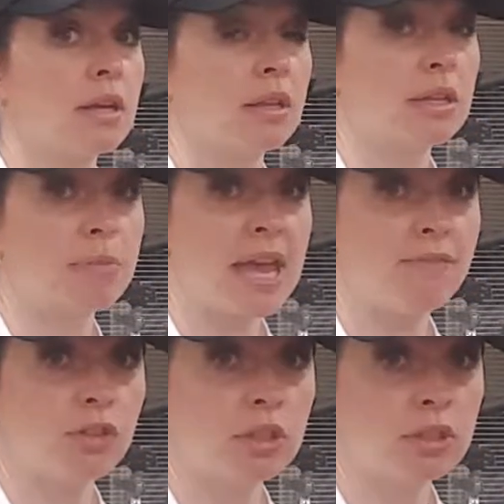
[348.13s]
A little
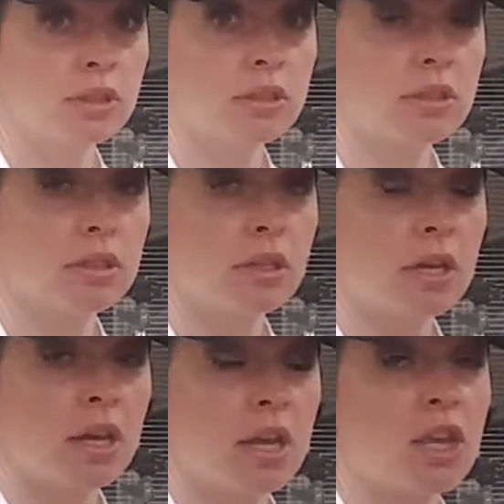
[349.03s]
painful?
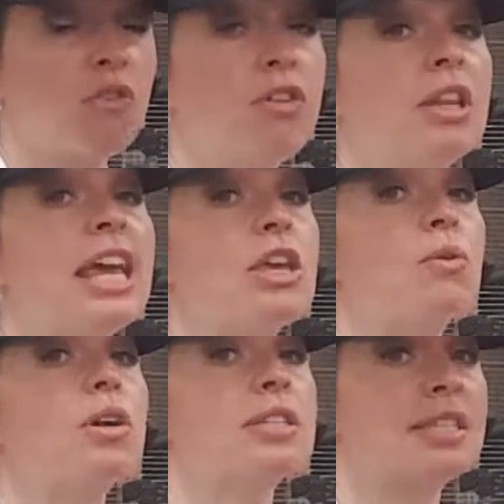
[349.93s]
You feel like
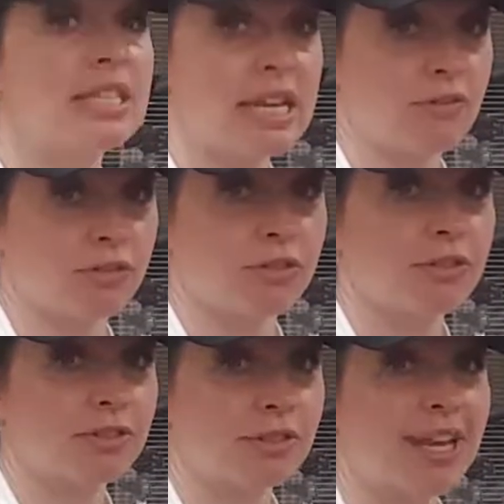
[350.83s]
you are stiff
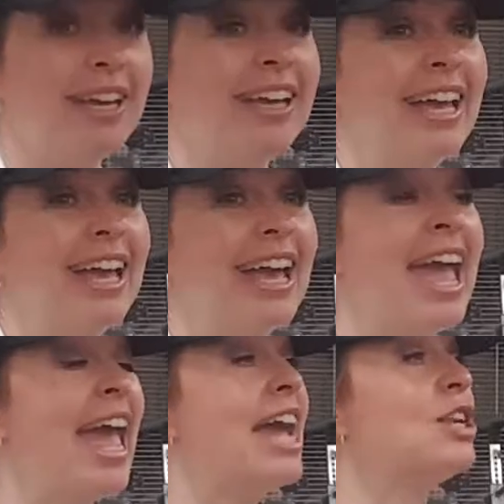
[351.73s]

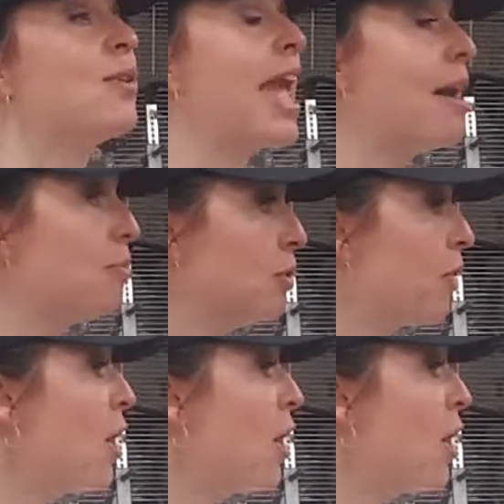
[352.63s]
and you can't move.